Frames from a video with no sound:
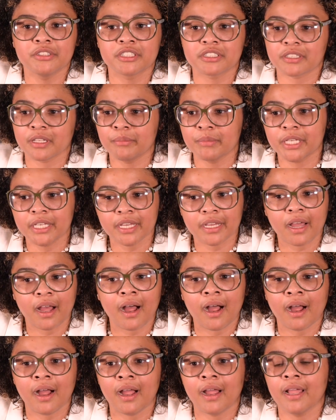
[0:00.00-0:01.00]
Just let me get
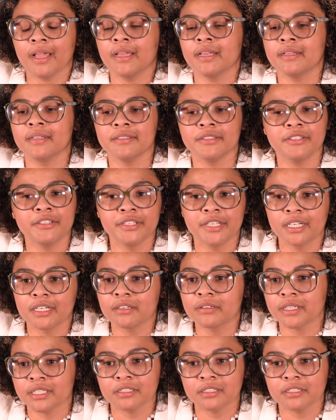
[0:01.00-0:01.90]
high and, you know,